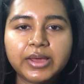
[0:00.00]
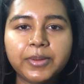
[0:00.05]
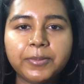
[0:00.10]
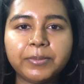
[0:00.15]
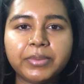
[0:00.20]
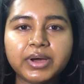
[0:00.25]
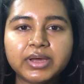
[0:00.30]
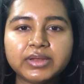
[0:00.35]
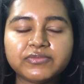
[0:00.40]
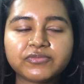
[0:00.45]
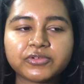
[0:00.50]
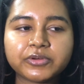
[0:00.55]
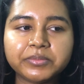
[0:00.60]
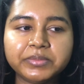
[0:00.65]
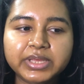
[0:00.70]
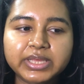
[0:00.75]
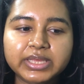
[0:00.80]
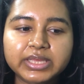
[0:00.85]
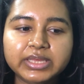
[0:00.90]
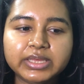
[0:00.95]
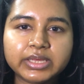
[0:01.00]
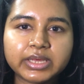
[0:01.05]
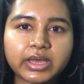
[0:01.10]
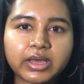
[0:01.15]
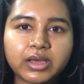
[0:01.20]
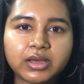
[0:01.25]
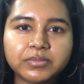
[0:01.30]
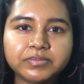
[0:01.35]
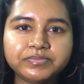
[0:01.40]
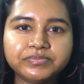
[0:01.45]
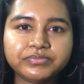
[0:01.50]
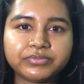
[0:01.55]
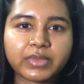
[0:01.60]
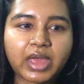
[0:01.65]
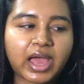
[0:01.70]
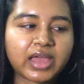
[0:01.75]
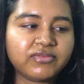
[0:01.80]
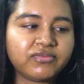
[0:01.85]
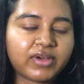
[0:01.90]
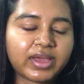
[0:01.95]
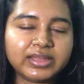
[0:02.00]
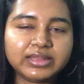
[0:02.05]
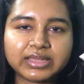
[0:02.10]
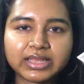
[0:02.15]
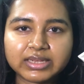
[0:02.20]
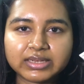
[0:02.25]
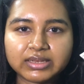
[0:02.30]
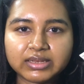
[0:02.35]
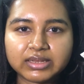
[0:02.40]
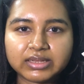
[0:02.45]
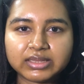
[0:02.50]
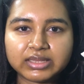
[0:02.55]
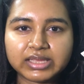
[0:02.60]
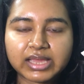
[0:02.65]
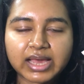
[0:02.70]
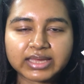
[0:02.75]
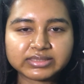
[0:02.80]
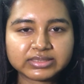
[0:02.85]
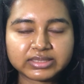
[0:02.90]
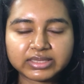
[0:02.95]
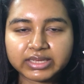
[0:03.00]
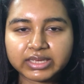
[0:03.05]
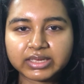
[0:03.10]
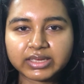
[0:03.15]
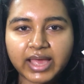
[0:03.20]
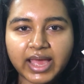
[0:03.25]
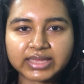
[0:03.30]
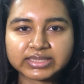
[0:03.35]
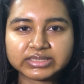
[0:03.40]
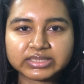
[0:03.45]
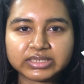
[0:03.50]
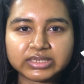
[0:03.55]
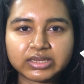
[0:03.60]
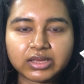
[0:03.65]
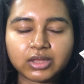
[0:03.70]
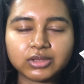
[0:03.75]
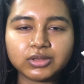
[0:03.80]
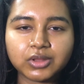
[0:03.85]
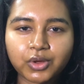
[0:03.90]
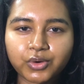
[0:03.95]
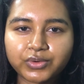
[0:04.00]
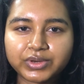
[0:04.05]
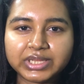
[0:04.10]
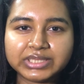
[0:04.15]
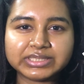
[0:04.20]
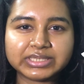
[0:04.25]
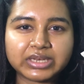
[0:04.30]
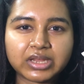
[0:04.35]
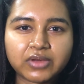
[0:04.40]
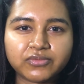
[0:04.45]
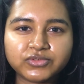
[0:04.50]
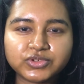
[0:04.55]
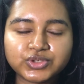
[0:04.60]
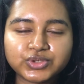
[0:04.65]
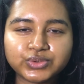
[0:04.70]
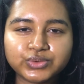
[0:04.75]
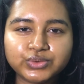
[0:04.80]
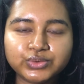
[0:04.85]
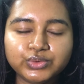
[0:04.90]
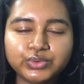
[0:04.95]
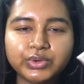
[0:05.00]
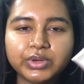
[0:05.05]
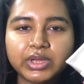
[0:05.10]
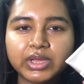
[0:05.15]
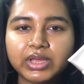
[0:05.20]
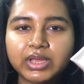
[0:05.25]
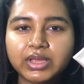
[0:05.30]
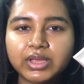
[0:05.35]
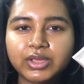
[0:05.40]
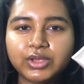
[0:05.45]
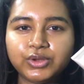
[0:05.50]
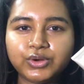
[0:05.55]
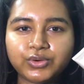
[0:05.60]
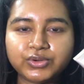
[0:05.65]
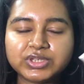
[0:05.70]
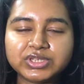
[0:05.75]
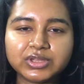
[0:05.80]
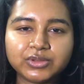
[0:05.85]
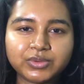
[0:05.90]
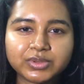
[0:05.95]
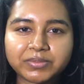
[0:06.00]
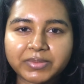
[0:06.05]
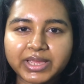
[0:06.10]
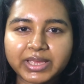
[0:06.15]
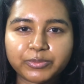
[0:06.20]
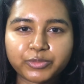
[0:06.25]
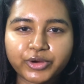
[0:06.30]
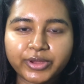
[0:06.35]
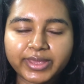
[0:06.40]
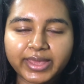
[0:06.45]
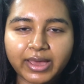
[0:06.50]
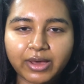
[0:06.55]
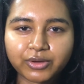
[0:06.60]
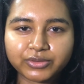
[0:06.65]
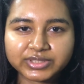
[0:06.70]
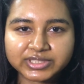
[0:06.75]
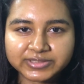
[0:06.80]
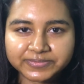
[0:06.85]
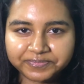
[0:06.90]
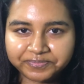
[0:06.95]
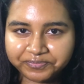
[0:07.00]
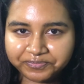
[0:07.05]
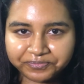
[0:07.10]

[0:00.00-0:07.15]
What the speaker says: But for me, I find that the azelaic acid alone is enough to, deal with my breakouts.